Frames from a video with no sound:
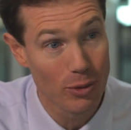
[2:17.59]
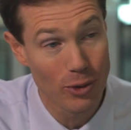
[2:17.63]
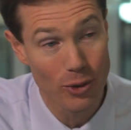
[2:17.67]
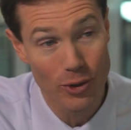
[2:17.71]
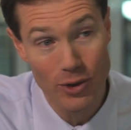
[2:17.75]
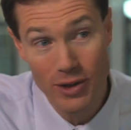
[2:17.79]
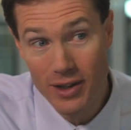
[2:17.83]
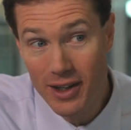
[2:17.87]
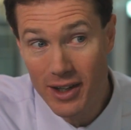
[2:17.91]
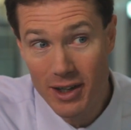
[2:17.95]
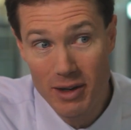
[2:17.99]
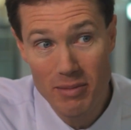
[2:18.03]
or
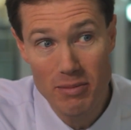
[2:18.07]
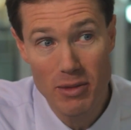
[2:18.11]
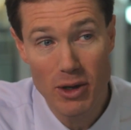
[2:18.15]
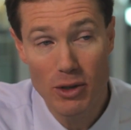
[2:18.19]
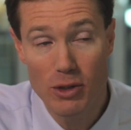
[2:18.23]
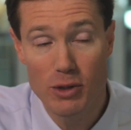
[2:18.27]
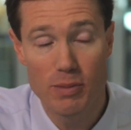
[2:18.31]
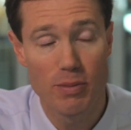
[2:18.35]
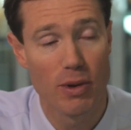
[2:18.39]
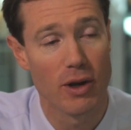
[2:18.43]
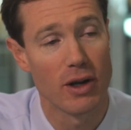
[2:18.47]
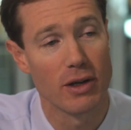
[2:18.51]
indeed in
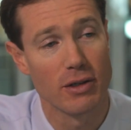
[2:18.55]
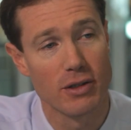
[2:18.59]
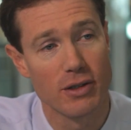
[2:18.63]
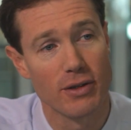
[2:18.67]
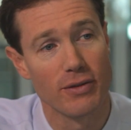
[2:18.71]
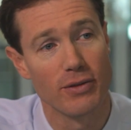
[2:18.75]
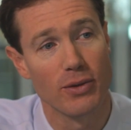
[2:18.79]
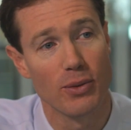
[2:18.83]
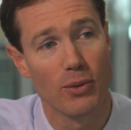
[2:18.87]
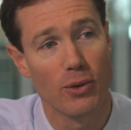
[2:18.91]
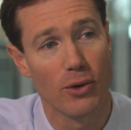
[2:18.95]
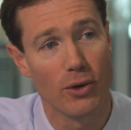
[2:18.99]
most parts of
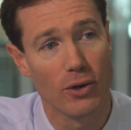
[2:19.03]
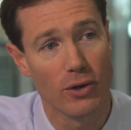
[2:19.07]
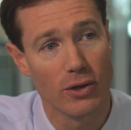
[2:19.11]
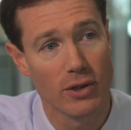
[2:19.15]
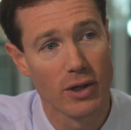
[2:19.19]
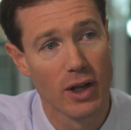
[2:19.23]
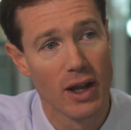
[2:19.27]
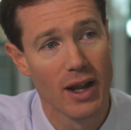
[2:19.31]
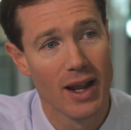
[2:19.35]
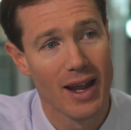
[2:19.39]
the world.